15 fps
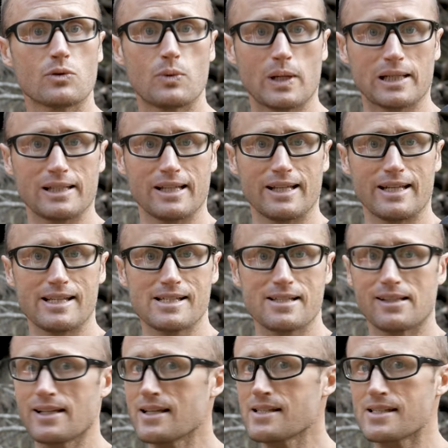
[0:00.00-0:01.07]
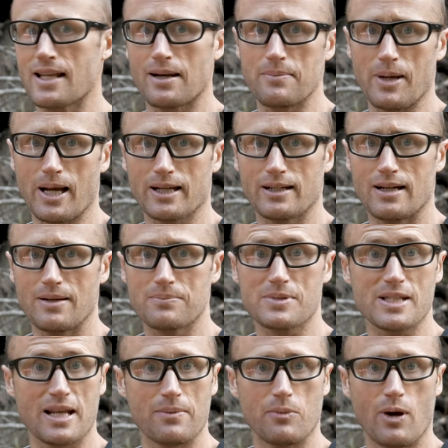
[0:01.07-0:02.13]
quickly and easily, set it back up,
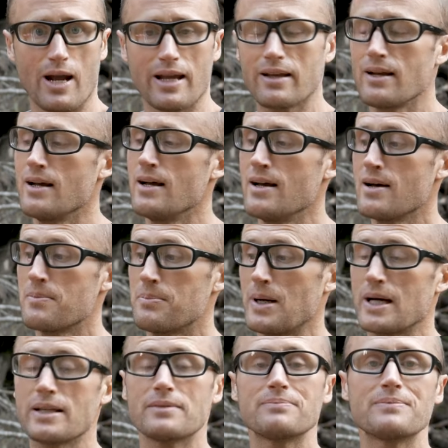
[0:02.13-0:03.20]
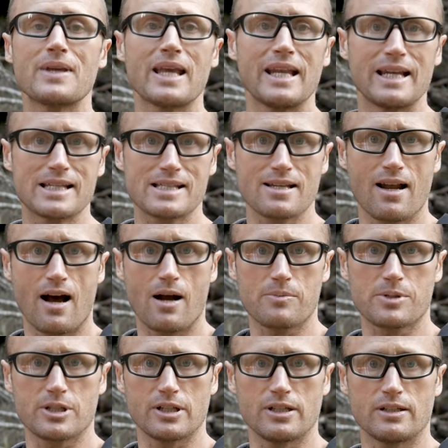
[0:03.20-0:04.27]
same way, but it is an
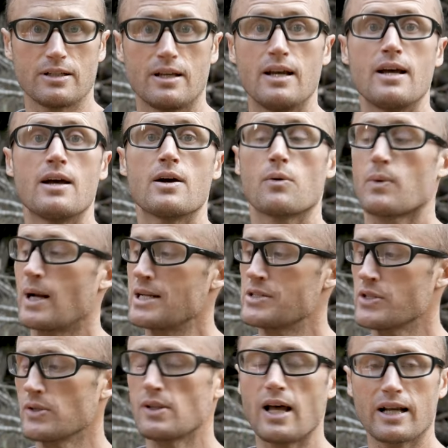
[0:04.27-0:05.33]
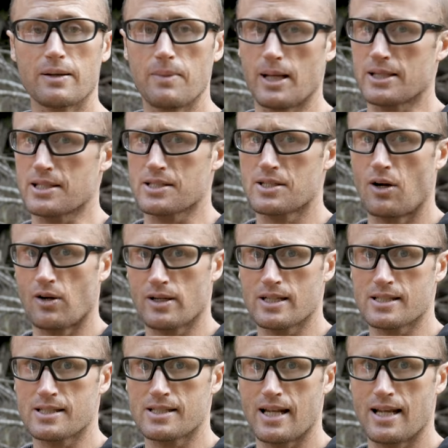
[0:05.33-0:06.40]
option. What I do like about this
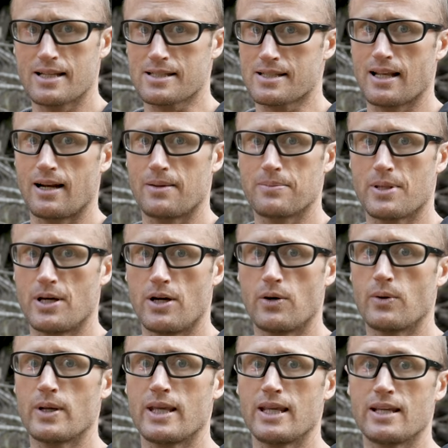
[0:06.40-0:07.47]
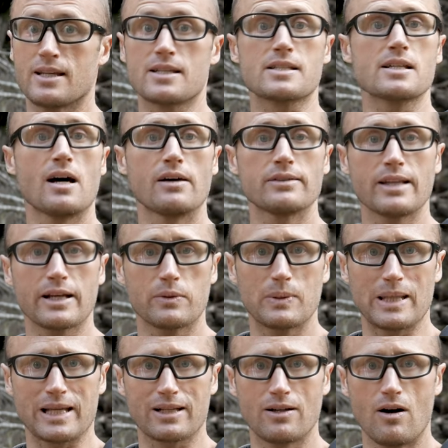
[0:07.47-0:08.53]
target stand setup though is, unlike
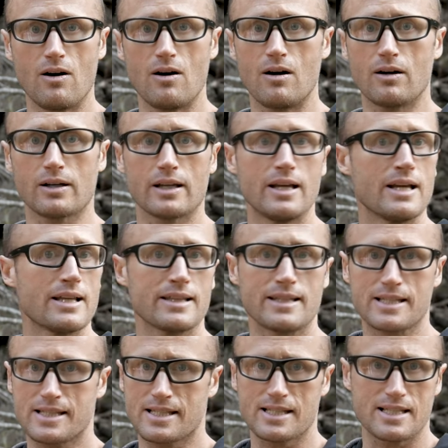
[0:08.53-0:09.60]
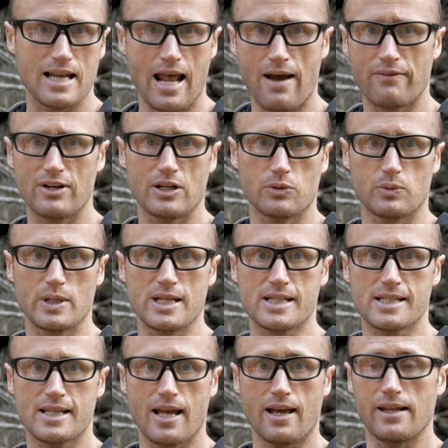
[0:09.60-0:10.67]
with a gong, this isn't having to
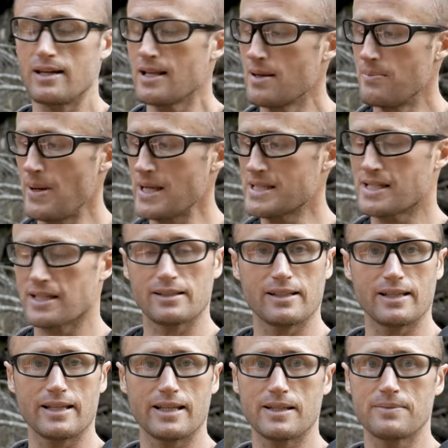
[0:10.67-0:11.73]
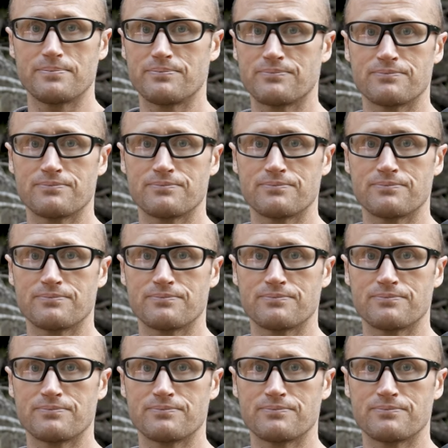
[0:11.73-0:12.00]
reset. It basically